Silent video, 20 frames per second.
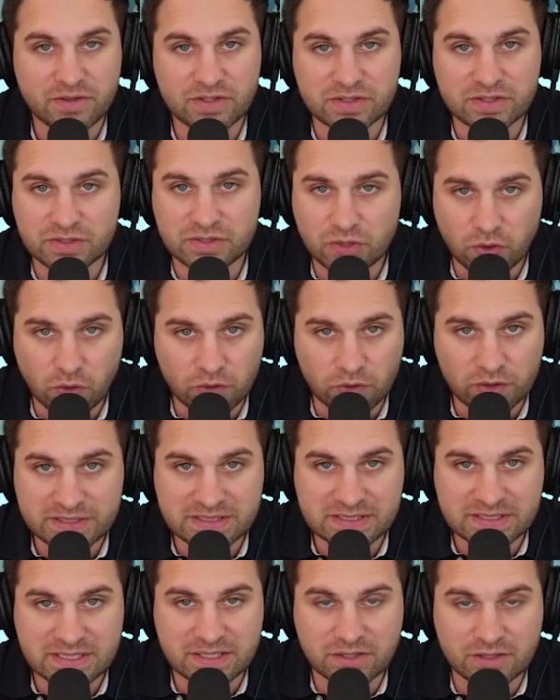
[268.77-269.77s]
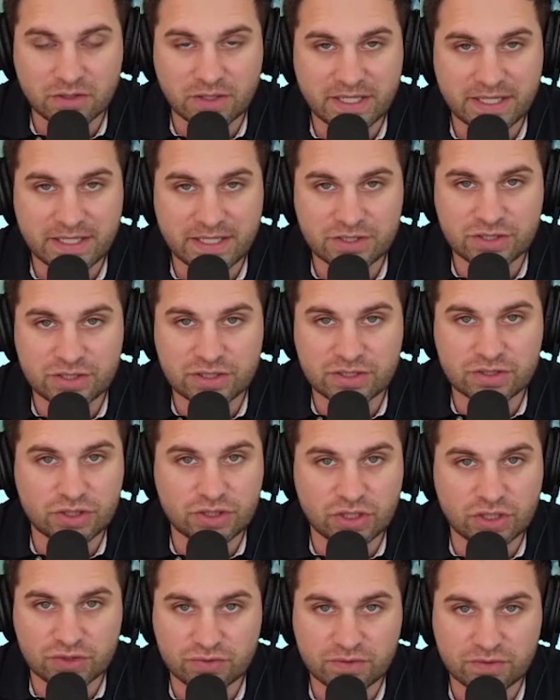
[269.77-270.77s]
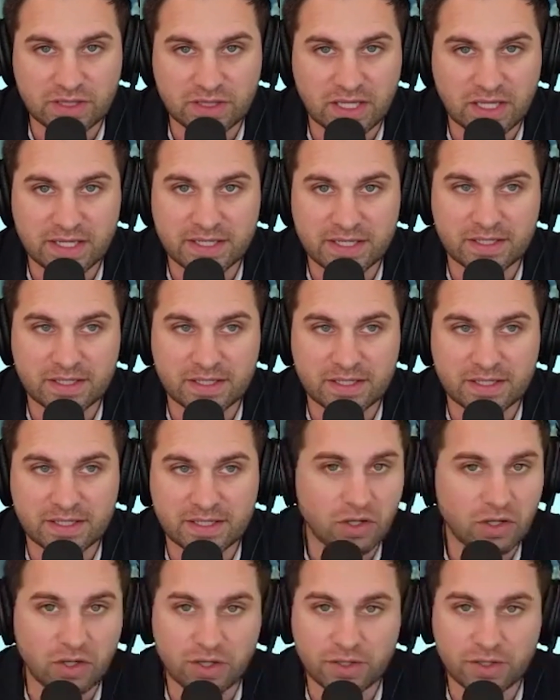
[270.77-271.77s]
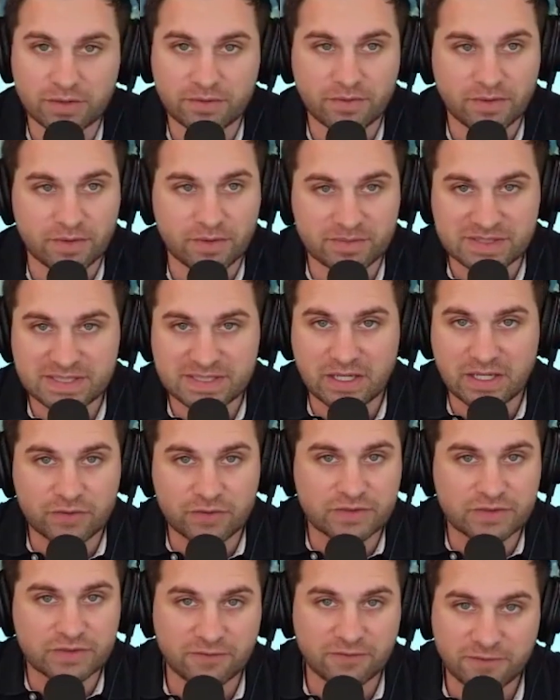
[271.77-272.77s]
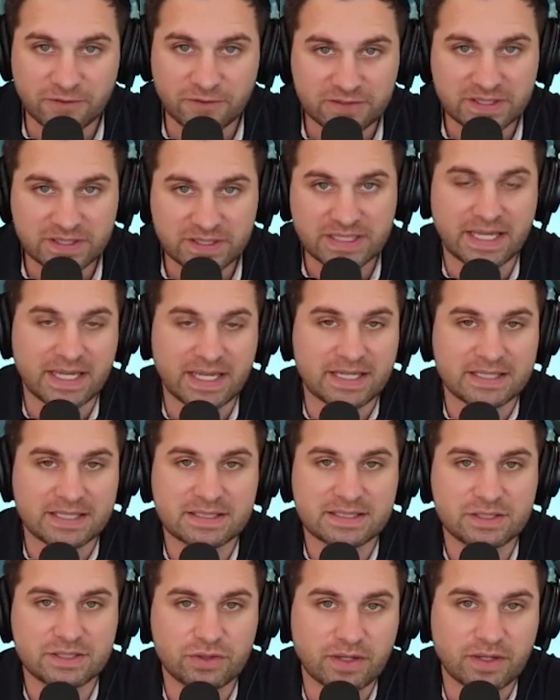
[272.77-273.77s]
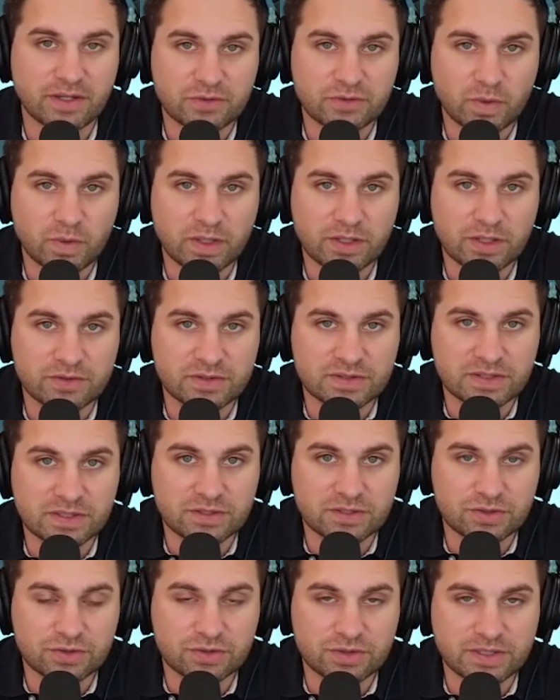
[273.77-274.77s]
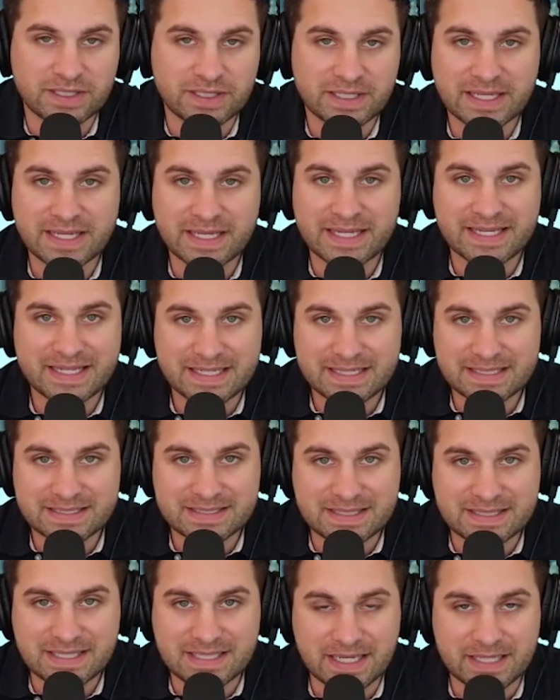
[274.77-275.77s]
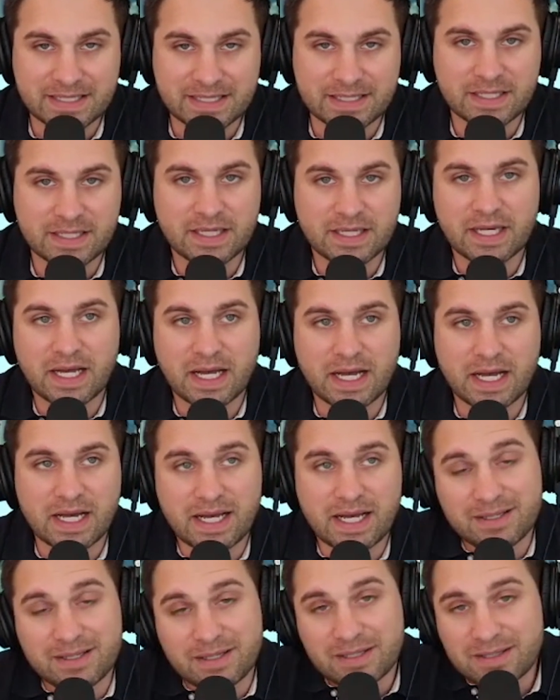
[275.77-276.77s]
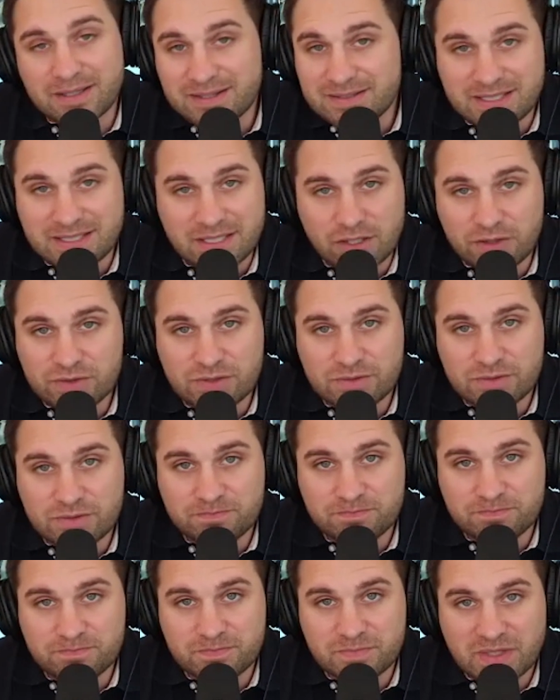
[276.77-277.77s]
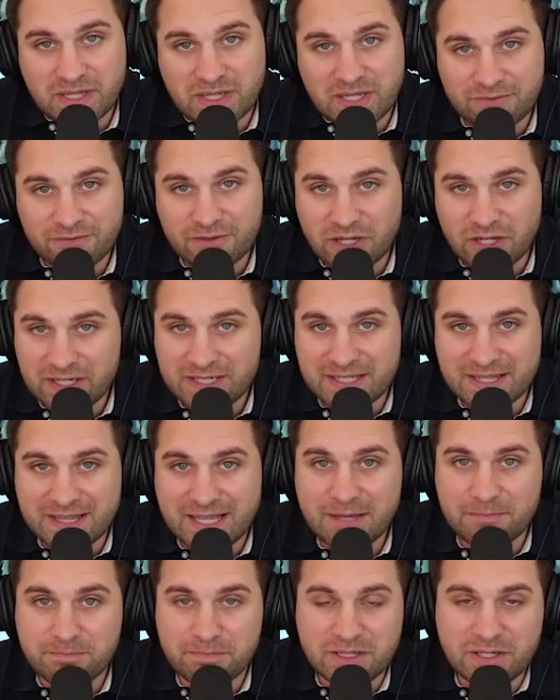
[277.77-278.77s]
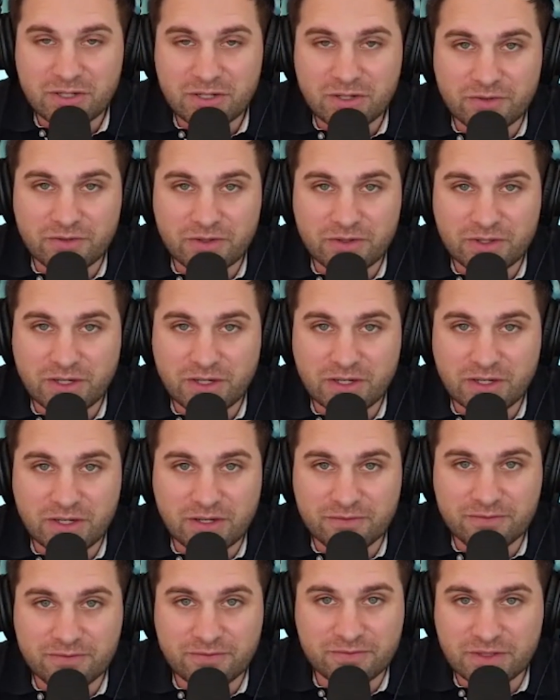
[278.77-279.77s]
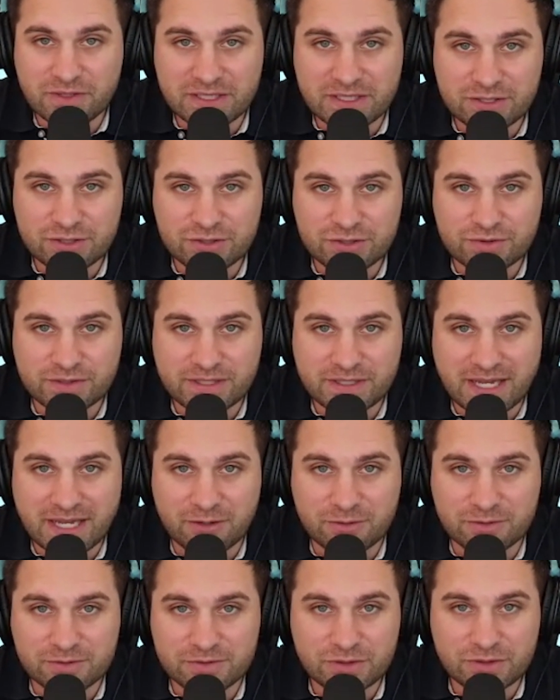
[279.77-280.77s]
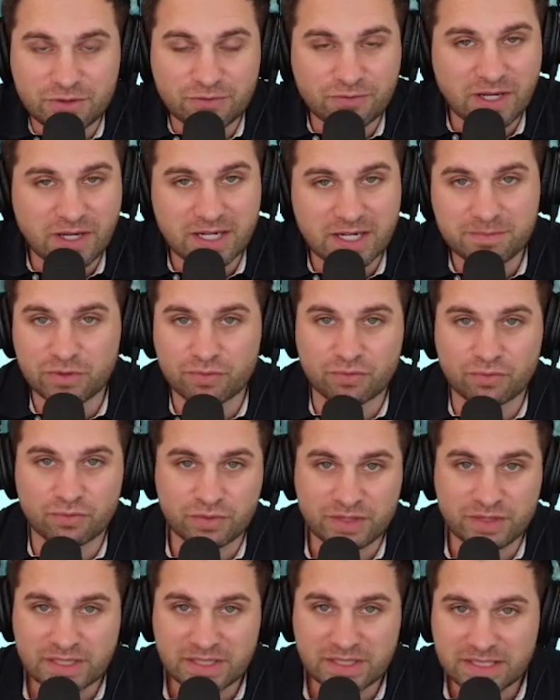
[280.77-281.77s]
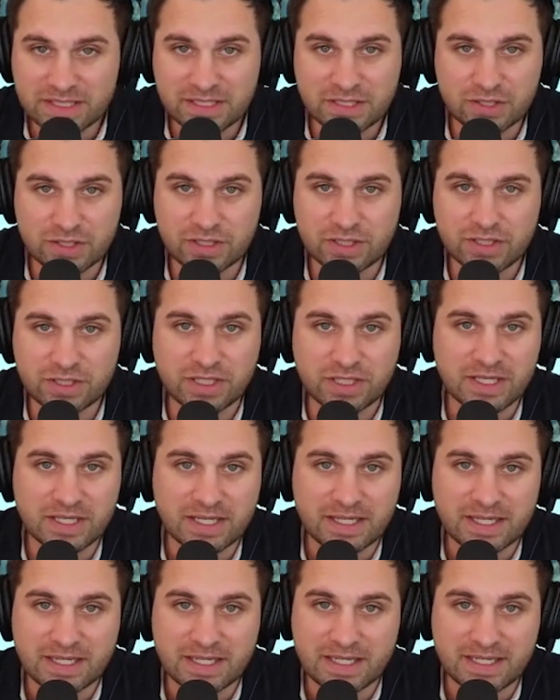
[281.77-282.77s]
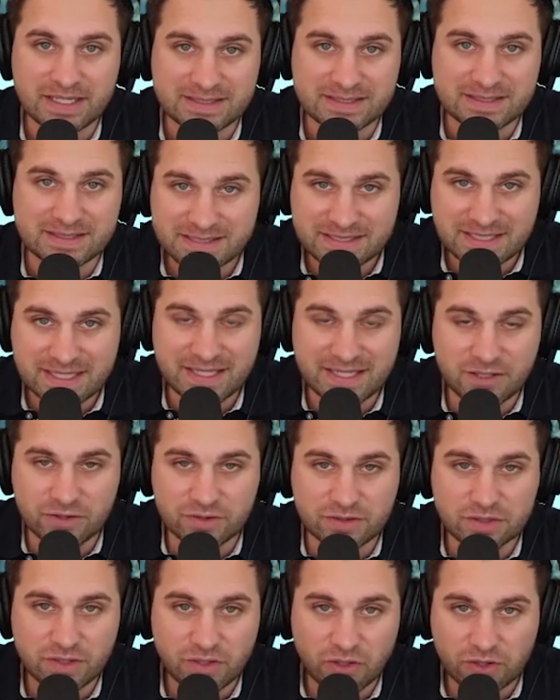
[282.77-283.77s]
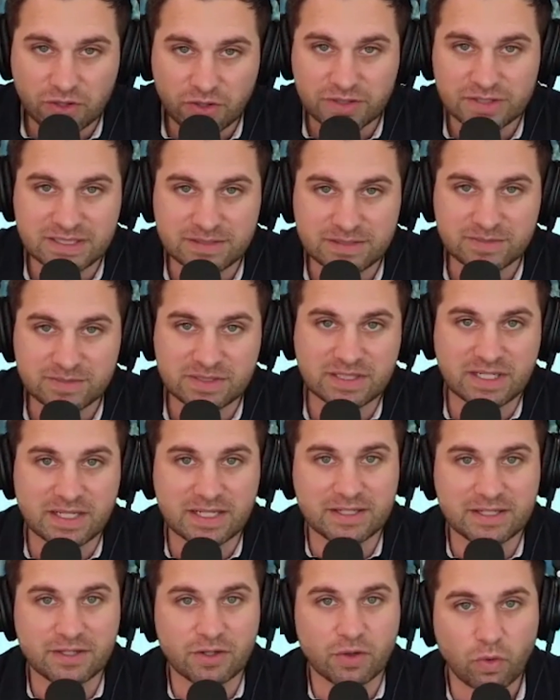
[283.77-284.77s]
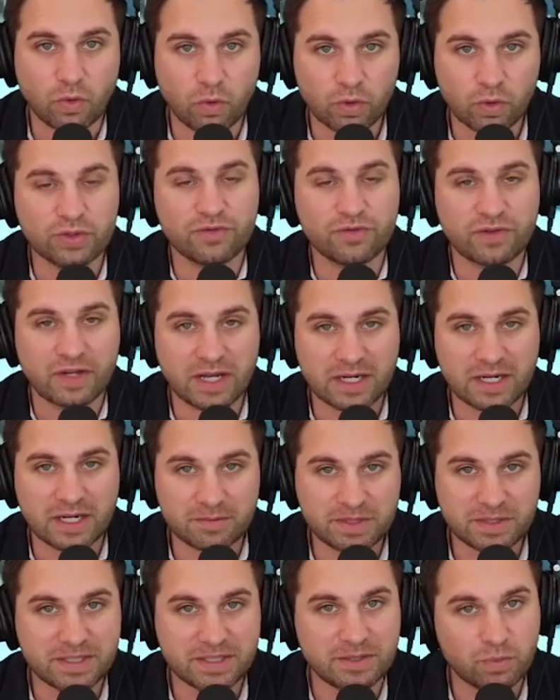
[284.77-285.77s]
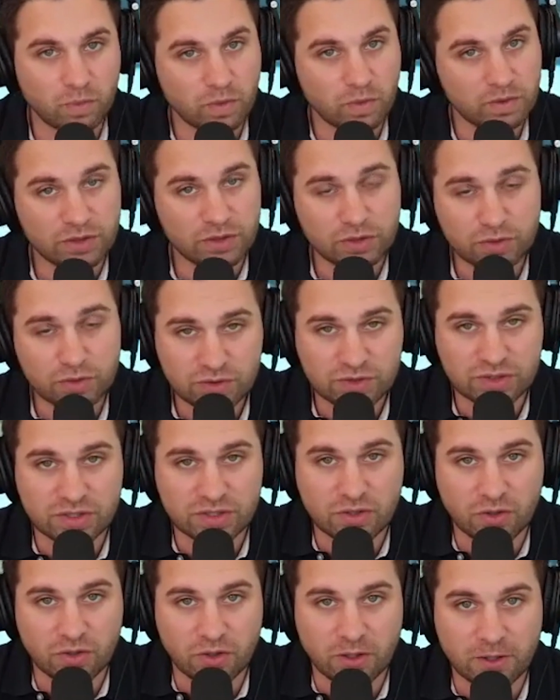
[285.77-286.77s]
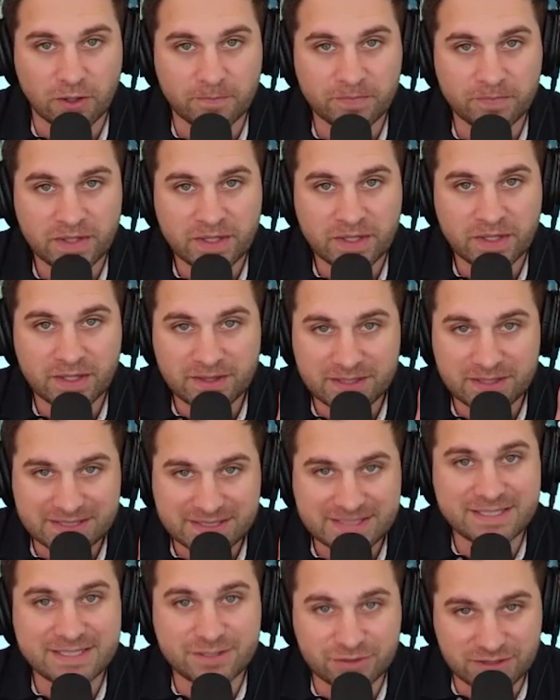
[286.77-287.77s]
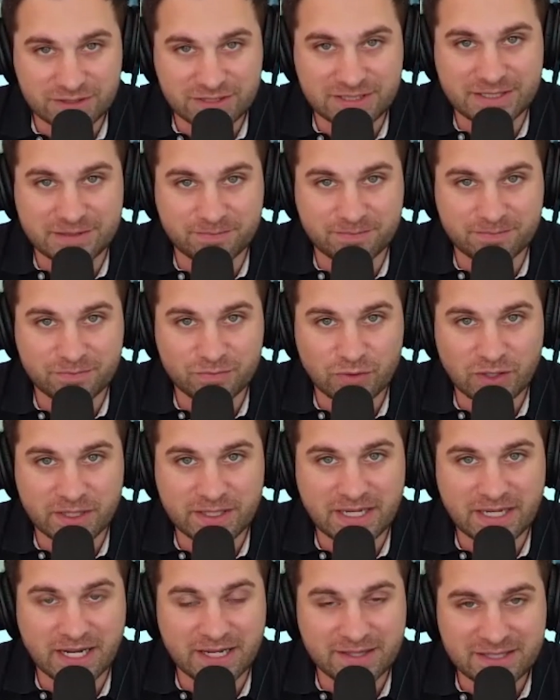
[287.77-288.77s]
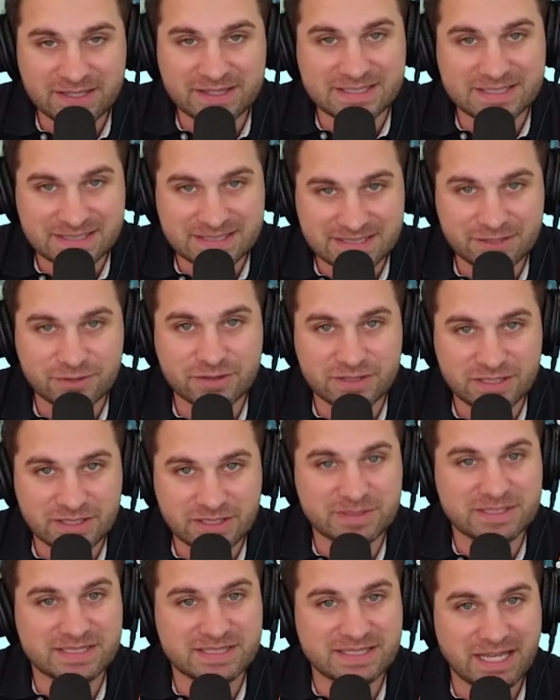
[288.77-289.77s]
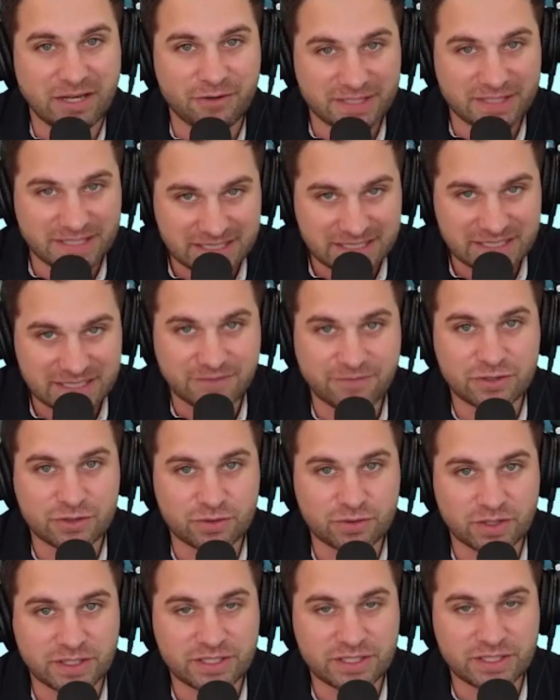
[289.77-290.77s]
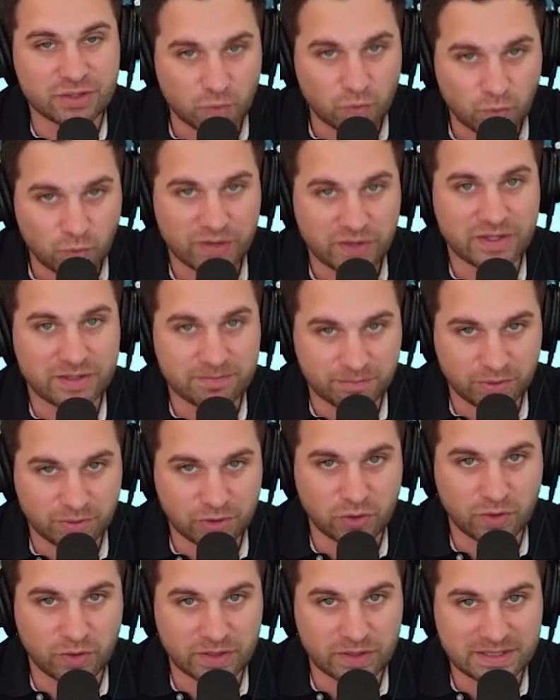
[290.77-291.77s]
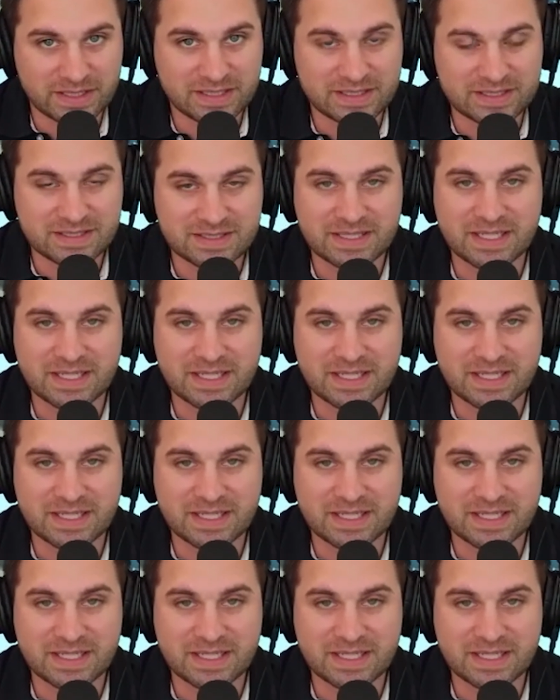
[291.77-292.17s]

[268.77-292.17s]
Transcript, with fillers: The totally single agent just relying on themselves and the 15 hats that you have to wear in this industry is dead. Uh, Zillow's kind of cutting that middle of, of the industry out. You've got to be really good and scaled on the team side, or you've got to be what used to call the SEAL team, right? right. I think the SEAL right. team is now the individual agent with employees.